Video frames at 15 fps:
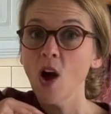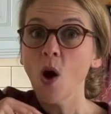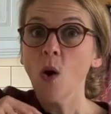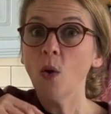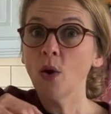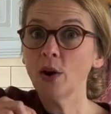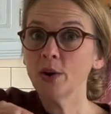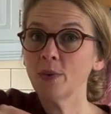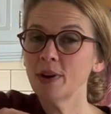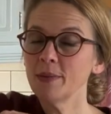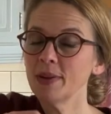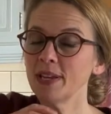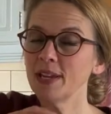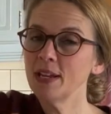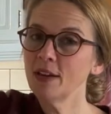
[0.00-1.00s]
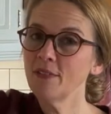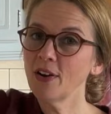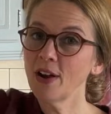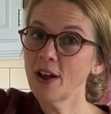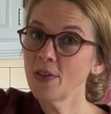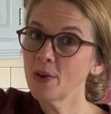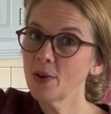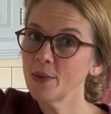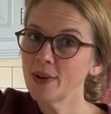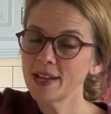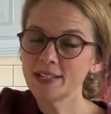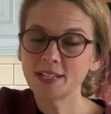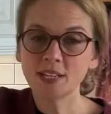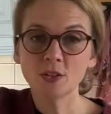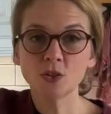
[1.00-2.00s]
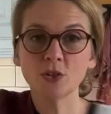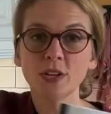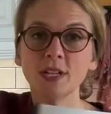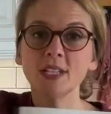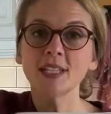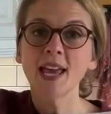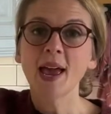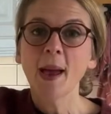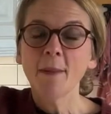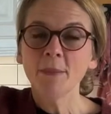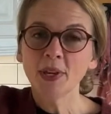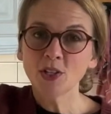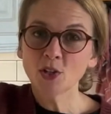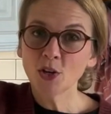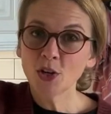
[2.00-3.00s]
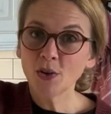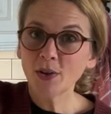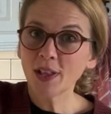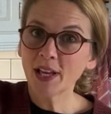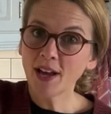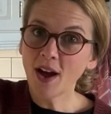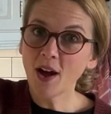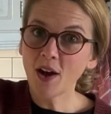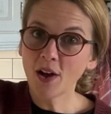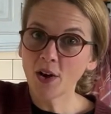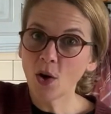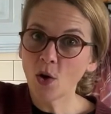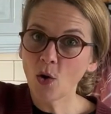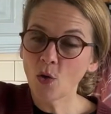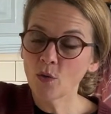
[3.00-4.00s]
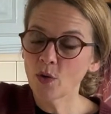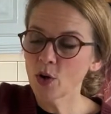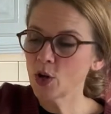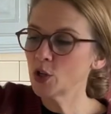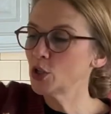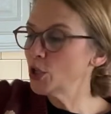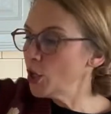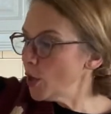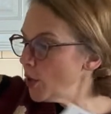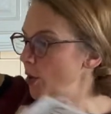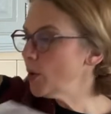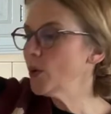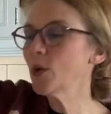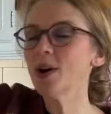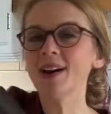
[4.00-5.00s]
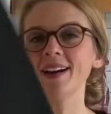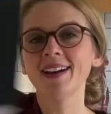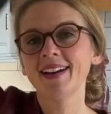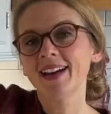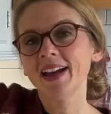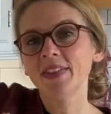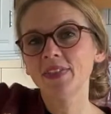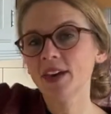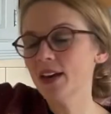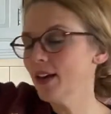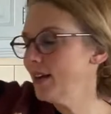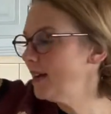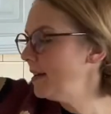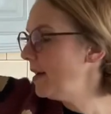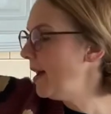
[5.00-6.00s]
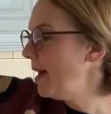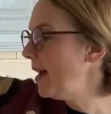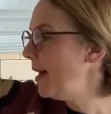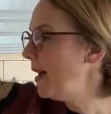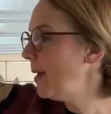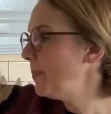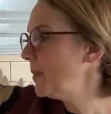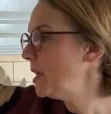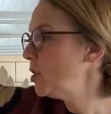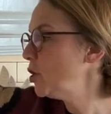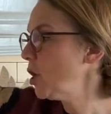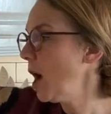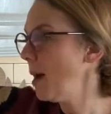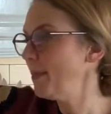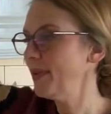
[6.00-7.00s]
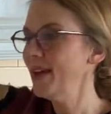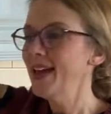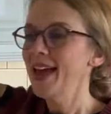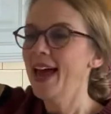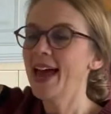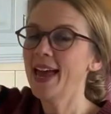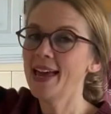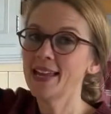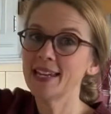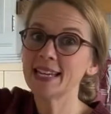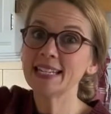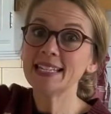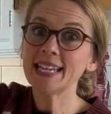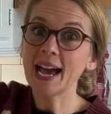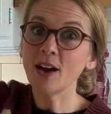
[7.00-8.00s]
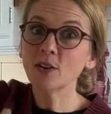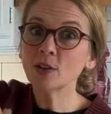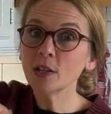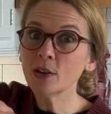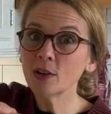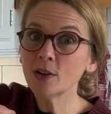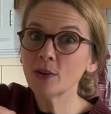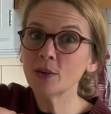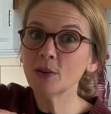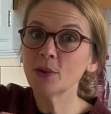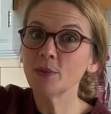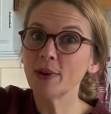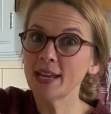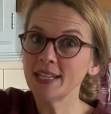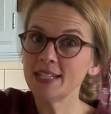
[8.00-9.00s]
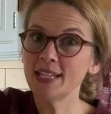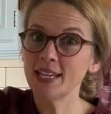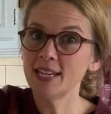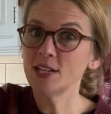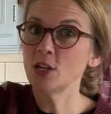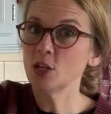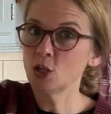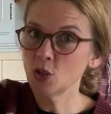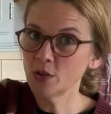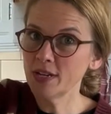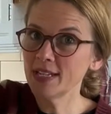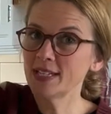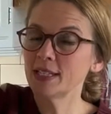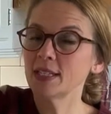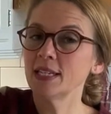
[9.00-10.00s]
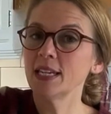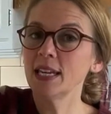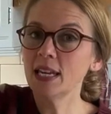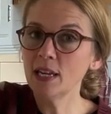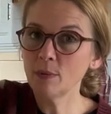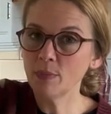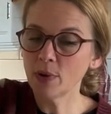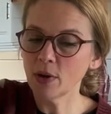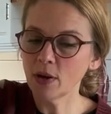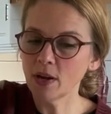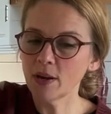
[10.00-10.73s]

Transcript: or you want to make any of our other red tin treats, make sure you click on over to the shop and download the Red Tin Treats ebook.